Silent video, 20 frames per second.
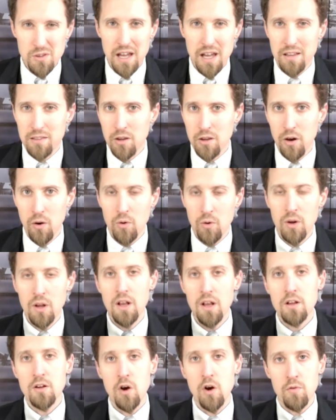that though
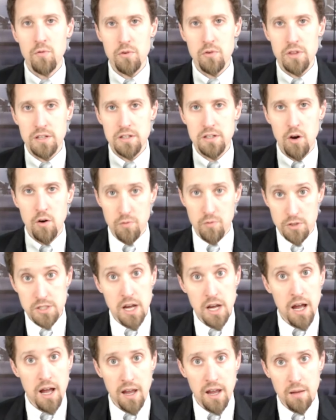over the over
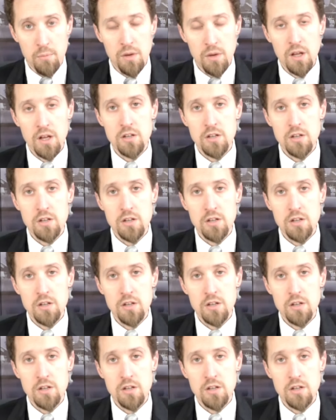time,